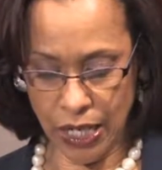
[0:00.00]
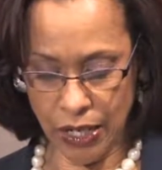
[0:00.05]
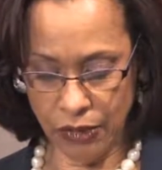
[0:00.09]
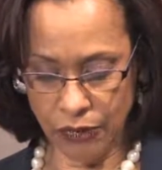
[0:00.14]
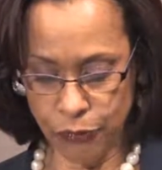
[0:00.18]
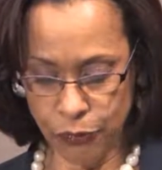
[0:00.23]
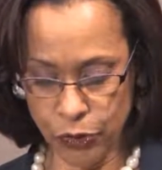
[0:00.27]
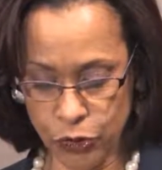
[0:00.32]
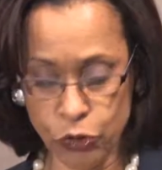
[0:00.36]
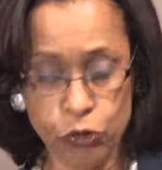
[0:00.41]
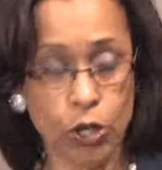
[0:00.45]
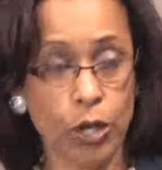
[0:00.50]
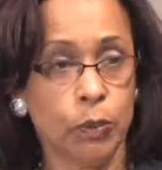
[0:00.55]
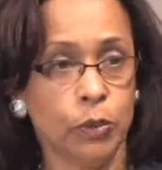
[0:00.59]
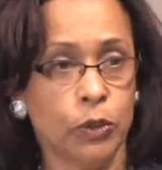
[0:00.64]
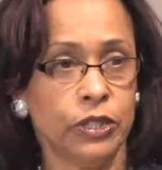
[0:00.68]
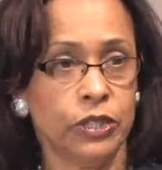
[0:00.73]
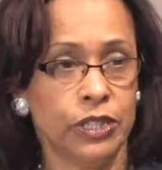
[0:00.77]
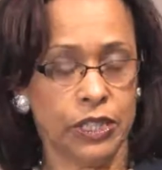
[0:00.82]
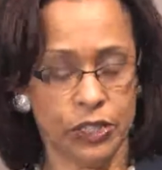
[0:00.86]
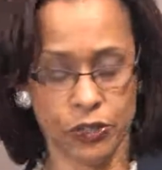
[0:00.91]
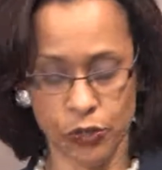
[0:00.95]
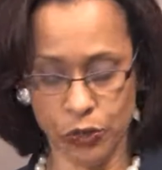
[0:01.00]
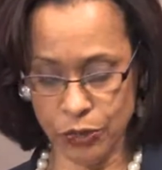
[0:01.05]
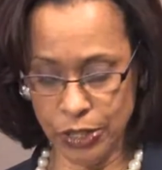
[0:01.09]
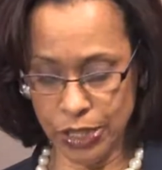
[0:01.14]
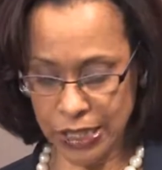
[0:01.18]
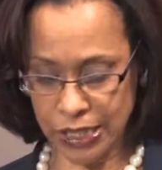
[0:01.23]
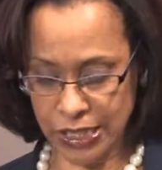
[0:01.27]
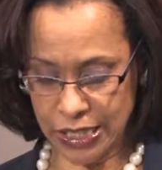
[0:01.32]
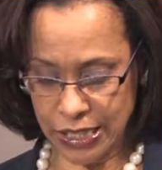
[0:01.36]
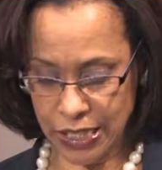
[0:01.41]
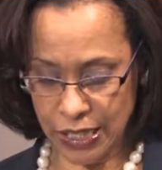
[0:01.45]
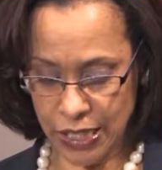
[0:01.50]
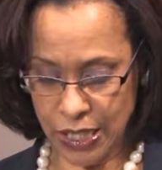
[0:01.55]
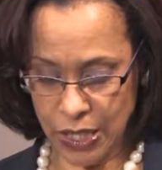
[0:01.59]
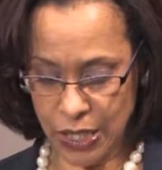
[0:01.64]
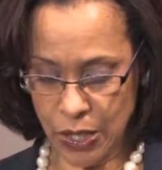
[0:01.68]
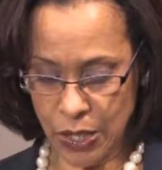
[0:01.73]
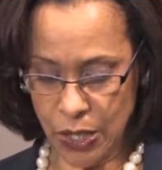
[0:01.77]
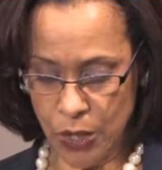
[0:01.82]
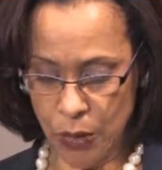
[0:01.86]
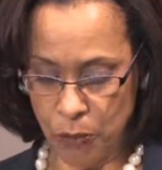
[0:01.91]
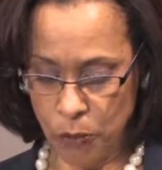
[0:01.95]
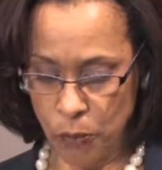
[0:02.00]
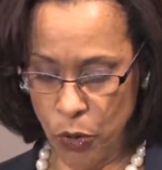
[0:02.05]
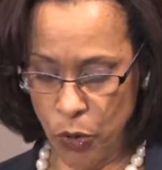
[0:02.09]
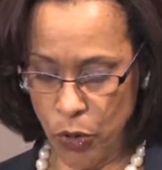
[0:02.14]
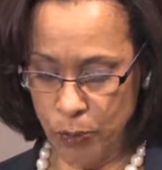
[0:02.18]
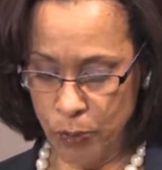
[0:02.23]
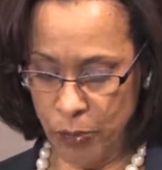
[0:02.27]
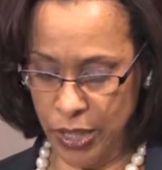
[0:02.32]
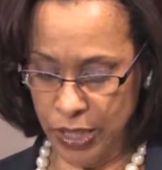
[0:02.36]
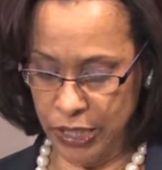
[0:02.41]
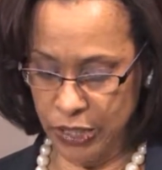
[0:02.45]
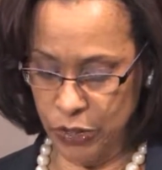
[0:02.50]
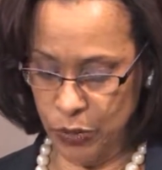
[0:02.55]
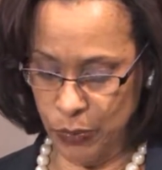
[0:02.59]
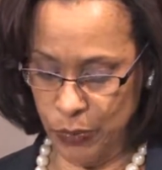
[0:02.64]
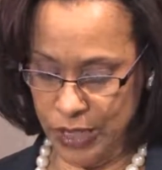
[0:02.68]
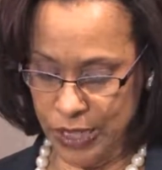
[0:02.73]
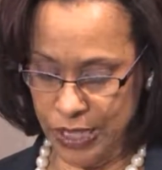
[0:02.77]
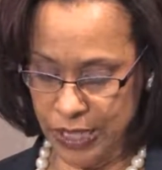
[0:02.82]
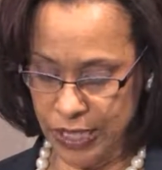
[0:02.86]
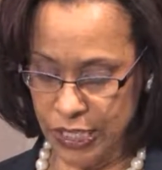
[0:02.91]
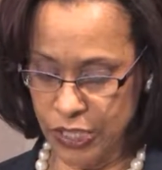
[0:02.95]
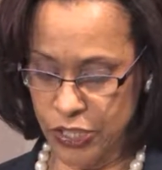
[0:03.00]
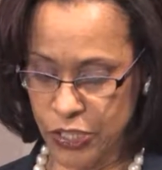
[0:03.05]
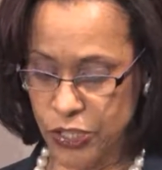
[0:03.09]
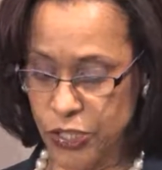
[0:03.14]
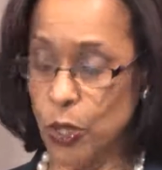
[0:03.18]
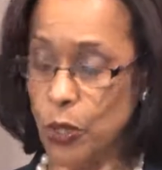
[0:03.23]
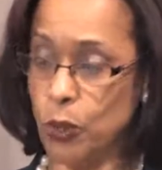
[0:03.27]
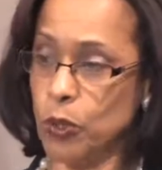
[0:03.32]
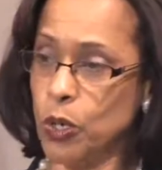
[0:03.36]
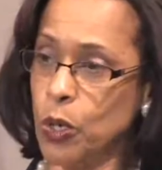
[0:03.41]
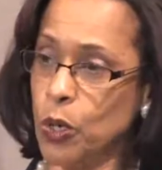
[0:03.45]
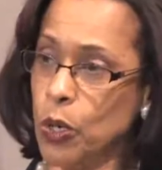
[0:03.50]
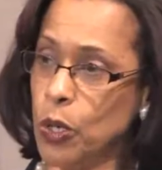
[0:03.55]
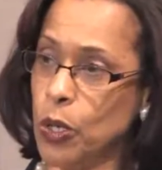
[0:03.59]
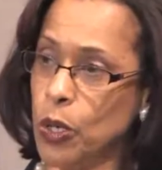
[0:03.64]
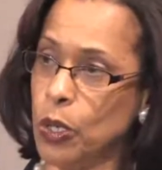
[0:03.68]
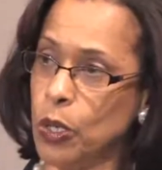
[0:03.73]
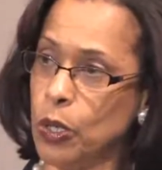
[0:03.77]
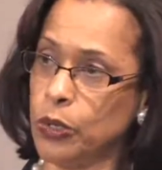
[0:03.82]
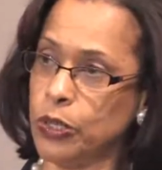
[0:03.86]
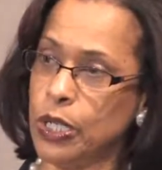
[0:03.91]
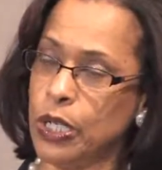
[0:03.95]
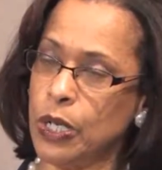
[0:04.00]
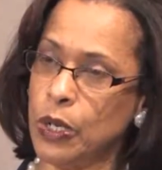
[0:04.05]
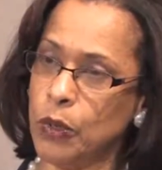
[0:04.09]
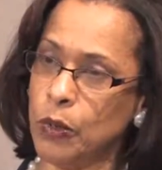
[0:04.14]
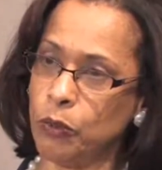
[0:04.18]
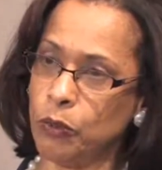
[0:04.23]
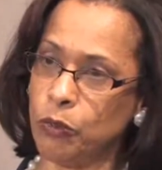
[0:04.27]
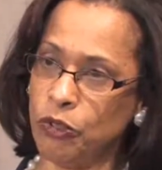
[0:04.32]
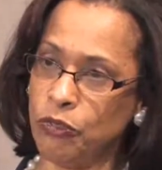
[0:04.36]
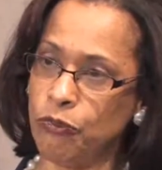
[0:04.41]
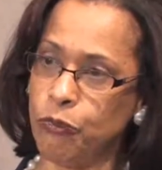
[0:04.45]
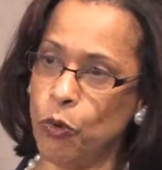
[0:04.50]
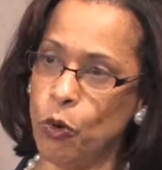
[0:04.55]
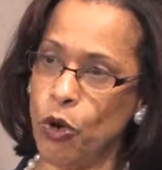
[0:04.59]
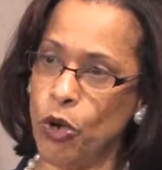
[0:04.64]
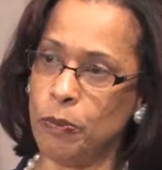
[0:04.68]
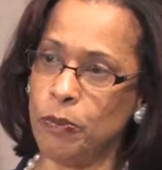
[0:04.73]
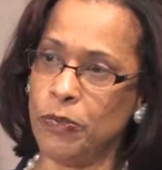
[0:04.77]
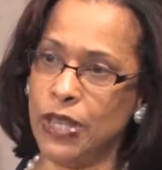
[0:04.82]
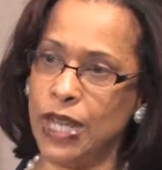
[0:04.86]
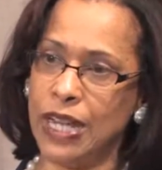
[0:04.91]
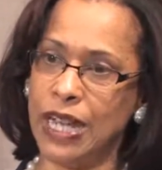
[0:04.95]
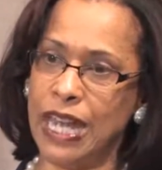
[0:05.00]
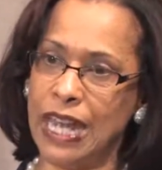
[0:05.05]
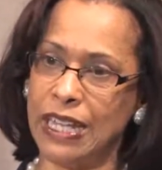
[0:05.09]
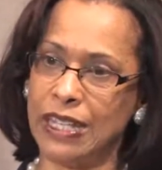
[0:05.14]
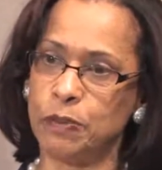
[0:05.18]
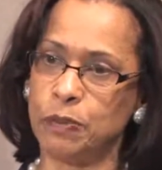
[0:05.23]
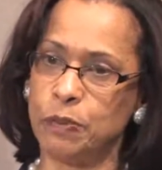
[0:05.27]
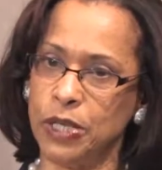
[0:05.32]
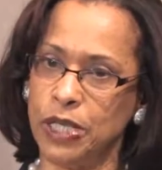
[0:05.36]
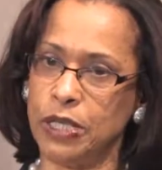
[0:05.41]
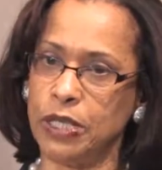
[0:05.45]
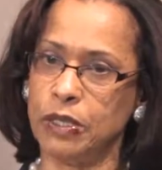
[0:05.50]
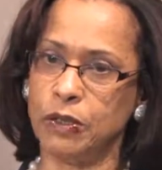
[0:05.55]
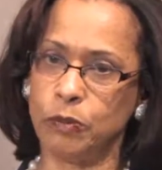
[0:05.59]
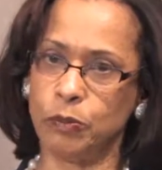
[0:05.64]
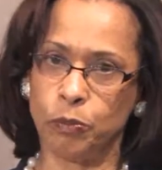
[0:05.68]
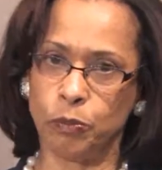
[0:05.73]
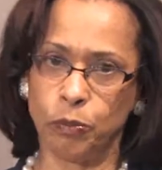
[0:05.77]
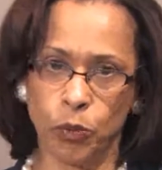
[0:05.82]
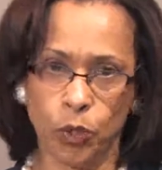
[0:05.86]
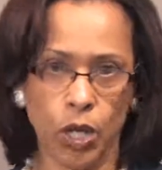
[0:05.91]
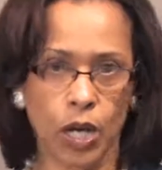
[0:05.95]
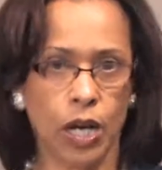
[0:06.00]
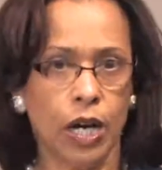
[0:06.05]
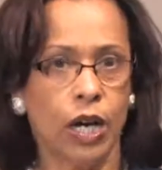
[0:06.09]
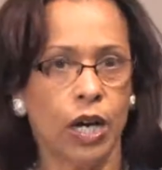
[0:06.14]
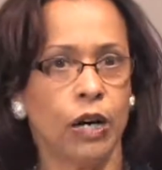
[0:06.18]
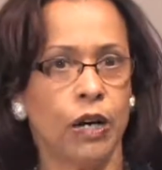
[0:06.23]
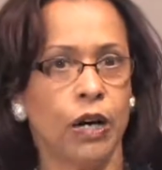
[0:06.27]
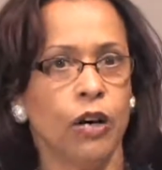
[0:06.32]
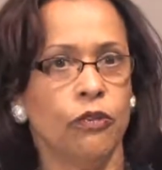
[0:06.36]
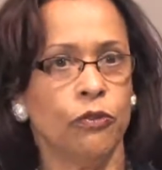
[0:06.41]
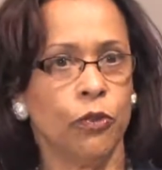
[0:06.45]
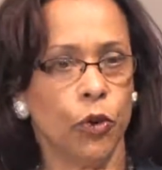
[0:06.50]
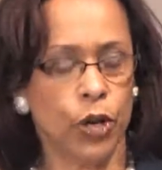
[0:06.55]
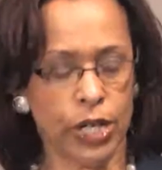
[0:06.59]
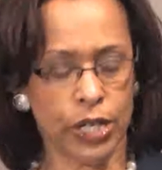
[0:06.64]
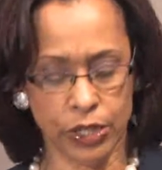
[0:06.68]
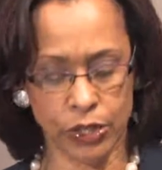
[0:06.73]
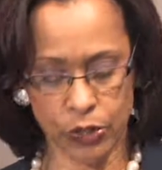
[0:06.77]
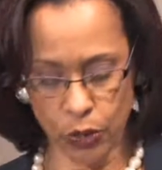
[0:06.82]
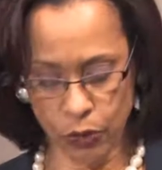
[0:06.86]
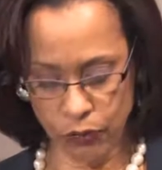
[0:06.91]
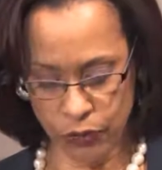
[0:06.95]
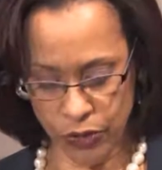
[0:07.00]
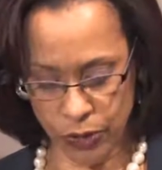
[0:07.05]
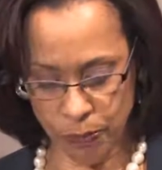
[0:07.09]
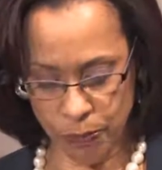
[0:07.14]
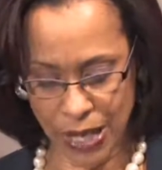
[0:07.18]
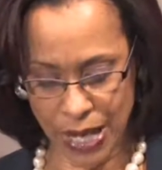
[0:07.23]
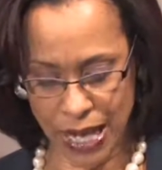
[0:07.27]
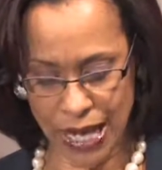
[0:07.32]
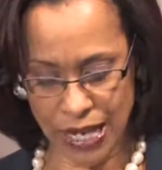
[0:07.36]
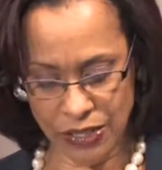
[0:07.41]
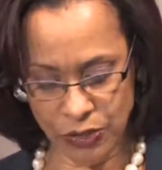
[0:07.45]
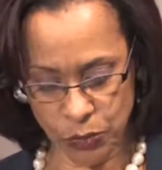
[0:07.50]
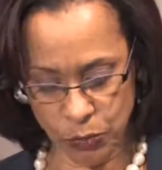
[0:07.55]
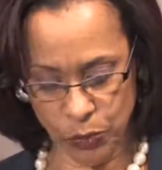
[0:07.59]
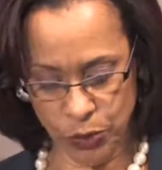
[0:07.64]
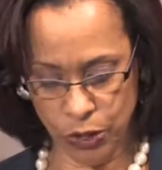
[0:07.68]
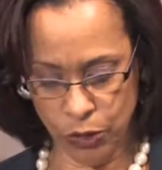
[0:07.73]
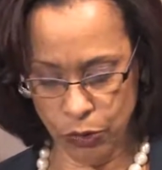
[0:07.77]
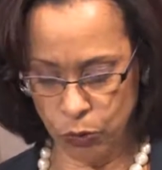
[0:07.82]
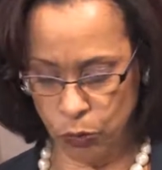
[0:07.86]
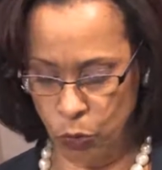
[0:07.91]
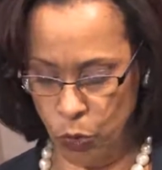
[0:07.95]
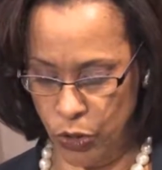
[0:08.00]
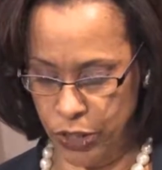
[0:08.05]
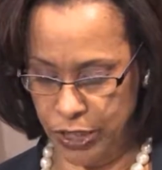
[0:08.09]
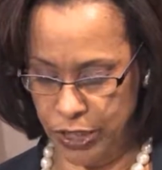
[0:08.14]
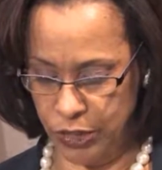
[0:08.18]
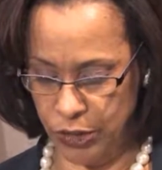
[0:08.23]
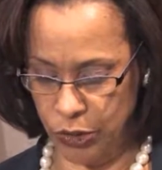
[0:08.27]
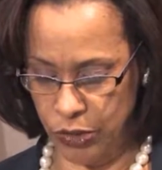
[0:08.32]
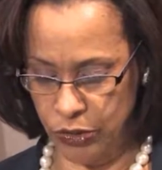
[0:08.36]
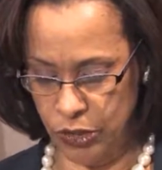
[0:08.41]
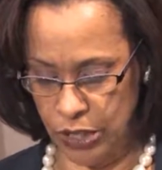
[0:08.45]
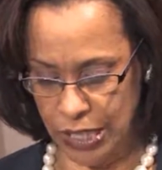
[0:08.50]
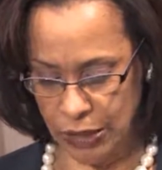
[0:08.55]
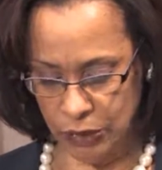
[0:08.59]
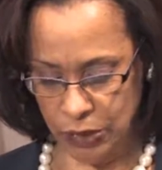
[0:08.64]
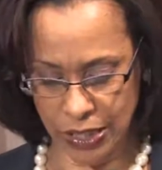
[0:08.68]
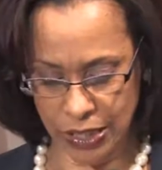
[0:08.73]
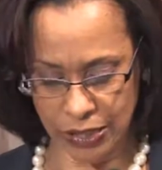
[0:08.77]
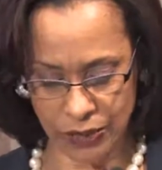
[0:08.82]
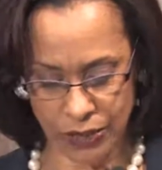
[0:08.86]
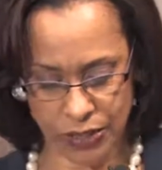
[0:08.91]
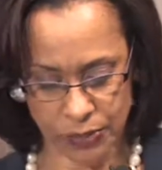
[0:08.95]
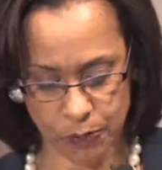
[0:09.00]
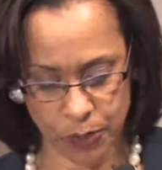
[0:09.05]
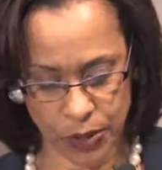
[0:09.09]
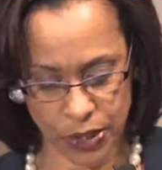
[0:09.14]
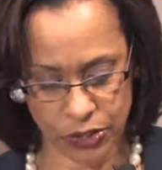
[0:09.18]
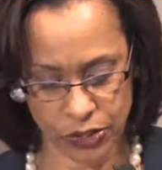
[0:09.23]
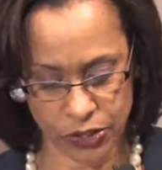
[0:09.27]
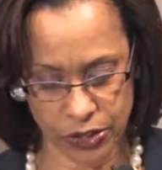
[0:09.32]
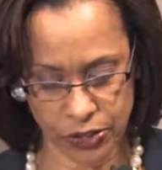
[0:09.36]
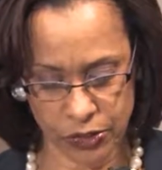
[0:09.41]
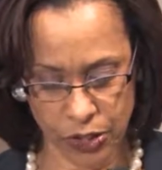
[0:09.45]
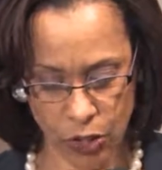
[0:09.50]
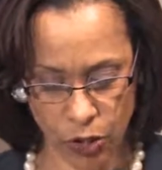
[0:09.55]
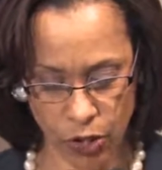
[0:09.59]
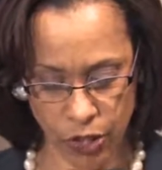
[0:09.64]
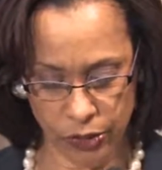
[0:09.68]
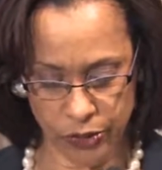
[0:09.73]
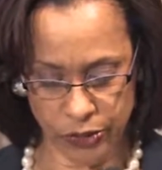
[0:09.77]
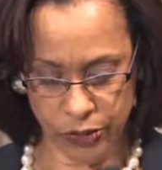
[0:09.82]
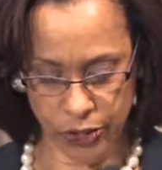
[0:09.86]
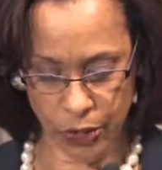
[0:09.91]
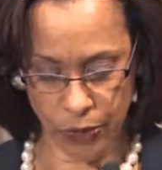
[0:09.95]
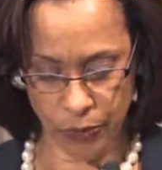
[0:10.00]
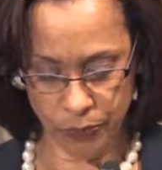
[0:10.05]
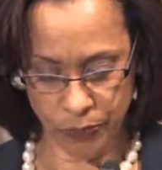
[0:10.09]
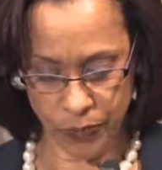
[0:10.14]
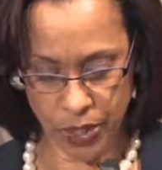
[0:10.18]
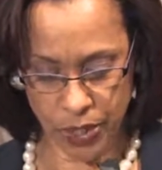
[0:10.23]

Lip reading: for troubled districts, more money to assist so-called reform that has been avoided over the past. We are working on that in this budget also.